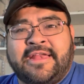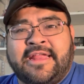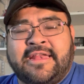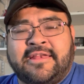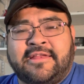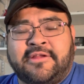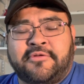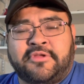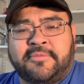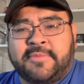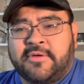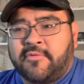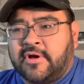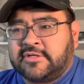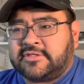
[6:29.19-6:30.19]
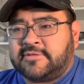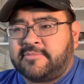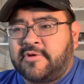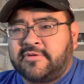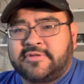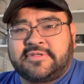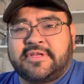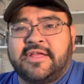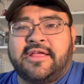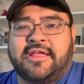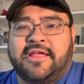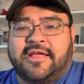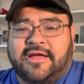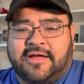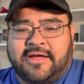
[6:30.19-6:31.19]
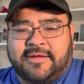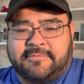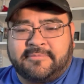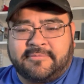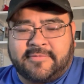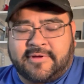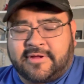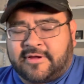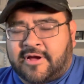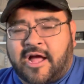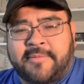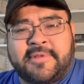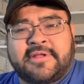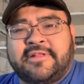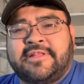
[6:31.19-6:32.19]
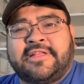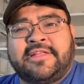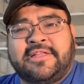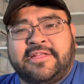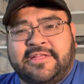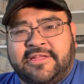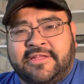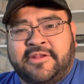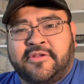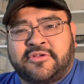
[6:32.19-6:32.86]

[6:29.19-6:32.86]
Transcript: And you know you may watch the most um, comically you know